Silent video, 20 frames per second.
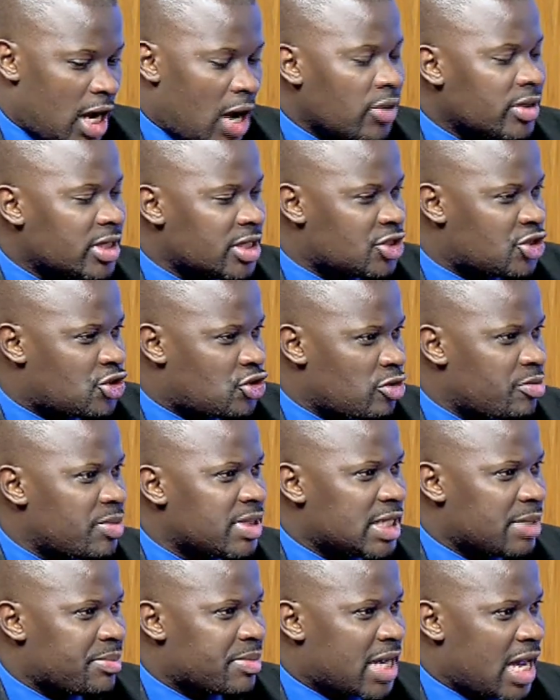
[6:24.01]
So how
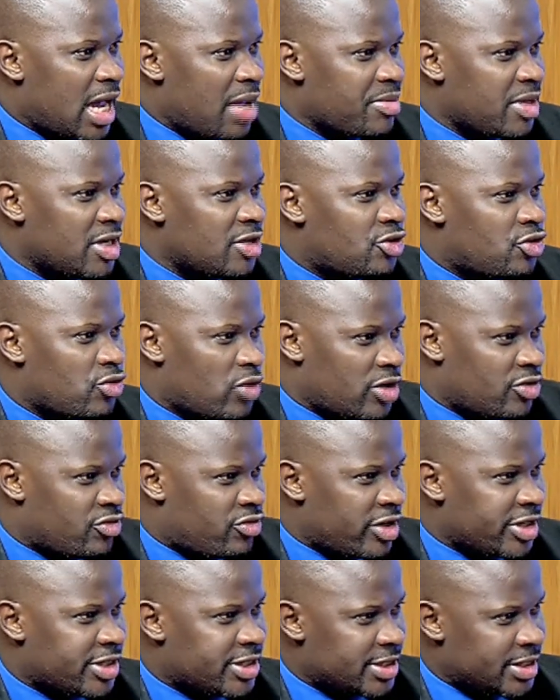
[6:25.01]
does UBTEB come
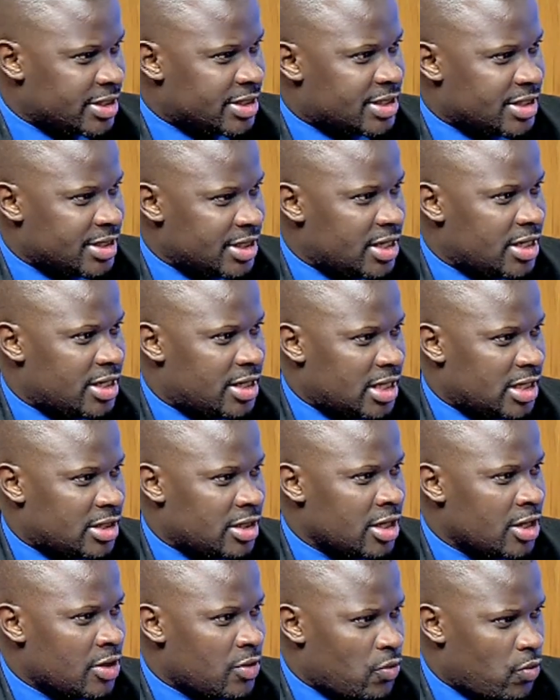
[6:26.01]
in to address this
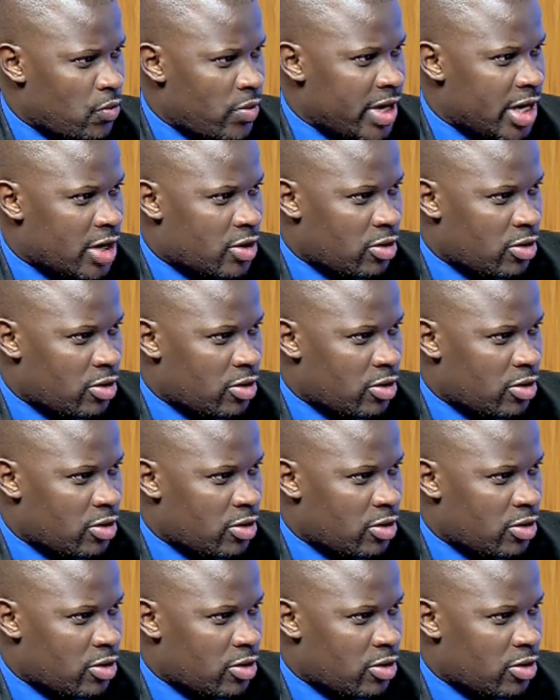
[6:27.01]
need that